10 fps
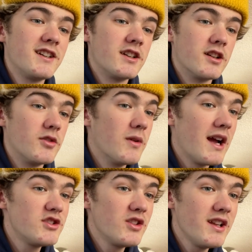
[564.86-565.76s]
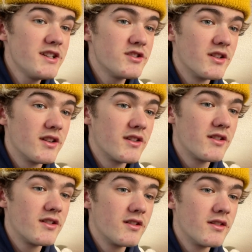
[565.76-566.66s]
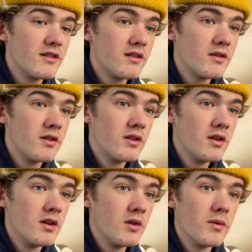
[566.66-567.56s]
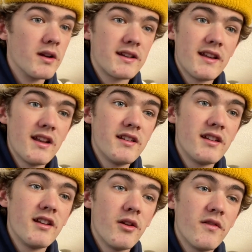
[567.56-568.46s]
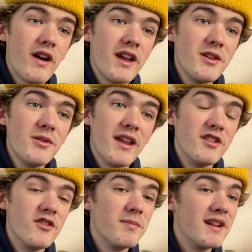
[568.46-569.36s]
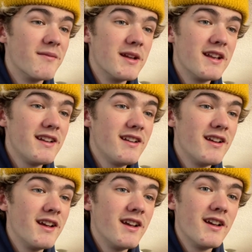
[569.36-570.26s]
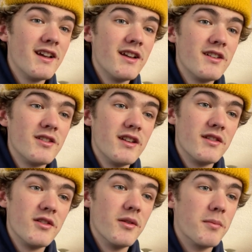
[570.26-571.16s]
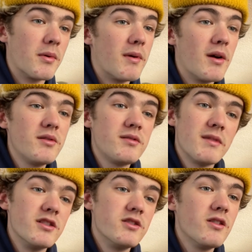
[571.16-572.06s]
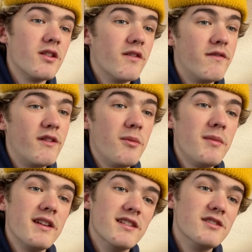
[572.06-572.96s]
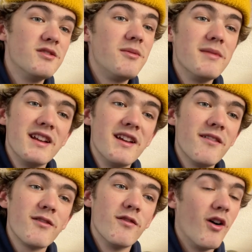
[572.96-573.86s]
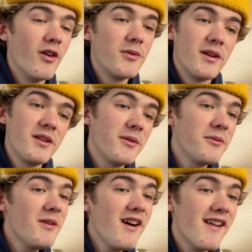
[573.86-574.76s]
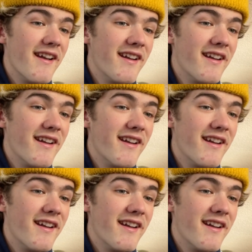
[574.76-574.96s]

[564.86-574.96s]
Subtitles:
Congratulations. We're excited to notify you that you have been admitted to the proposed major of film and digital media for fall 2021.